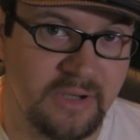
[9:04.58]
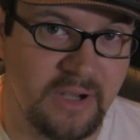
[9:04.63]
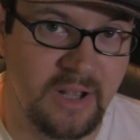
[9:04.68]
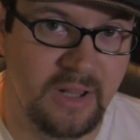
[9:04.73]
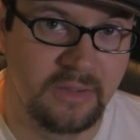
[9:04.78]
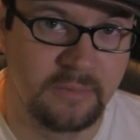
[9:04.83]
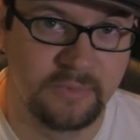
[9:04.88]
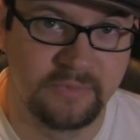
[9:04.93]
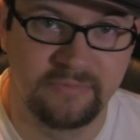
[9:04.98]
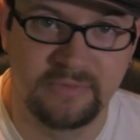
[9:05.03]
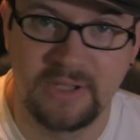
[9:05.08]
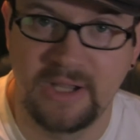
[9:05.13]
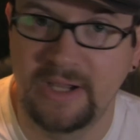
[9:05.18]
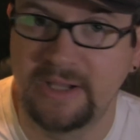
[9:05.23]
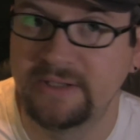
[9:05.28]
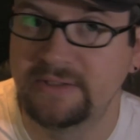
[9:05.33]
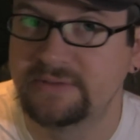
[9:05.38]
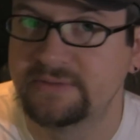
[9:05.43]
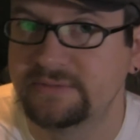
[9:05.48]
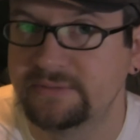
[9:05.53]
column of
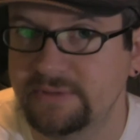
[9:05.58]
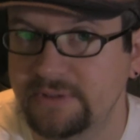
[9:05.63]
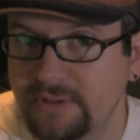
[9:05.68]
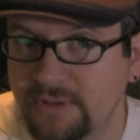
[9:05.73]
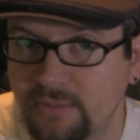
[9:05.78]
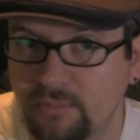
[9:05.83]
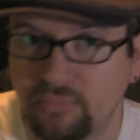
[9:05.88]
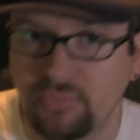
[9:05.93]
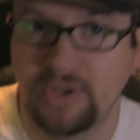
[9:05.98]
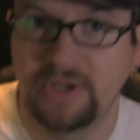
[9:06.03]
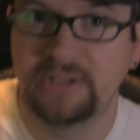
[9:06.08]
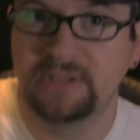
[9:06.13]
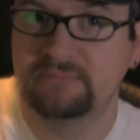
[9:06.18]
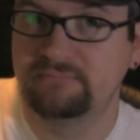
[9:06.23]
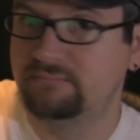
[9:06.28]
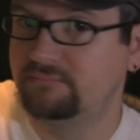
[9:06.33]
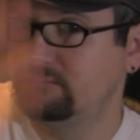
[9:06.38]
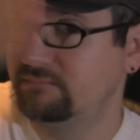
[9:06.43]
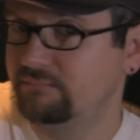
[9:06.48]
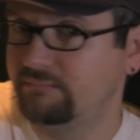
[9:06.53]
light, you know, bright
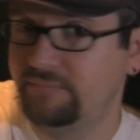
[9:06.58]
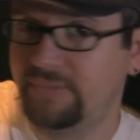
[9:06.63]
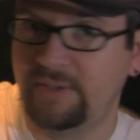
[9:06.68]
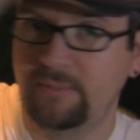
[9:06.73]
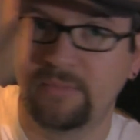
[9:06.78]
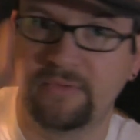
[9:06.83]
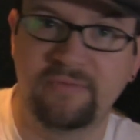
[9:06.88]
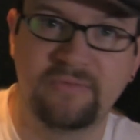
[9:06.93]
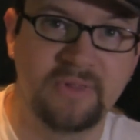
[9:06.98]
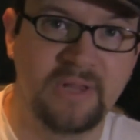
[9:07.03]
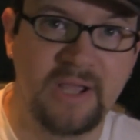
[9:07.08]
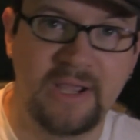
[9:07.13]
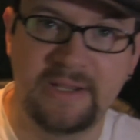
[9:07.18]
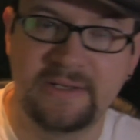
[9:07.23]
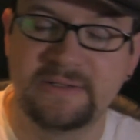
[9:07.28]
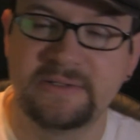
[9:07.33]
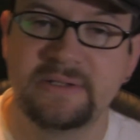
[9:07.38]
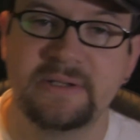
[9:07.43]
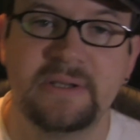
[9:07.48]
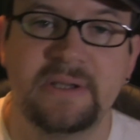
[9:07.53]
beam of
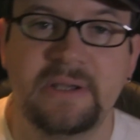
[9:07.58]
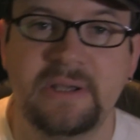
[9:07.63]
light,